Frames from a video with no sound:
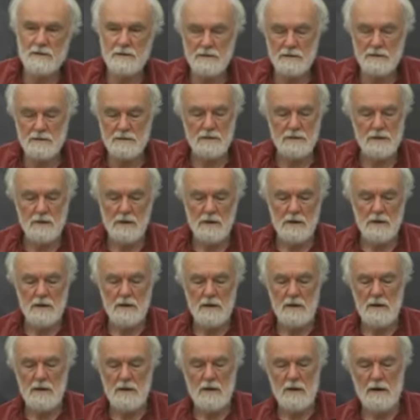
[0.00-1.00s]
So
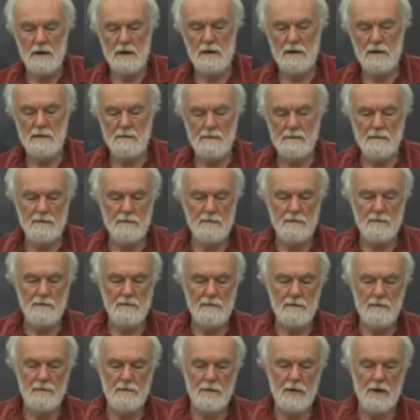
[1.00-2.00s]
um,
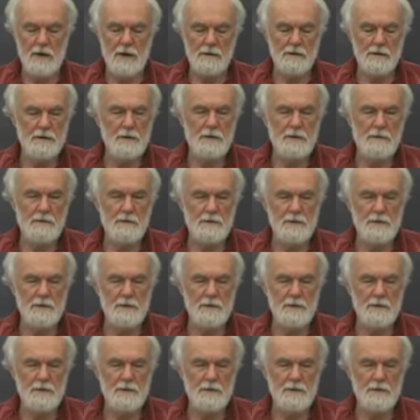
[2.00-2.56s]
I don't know.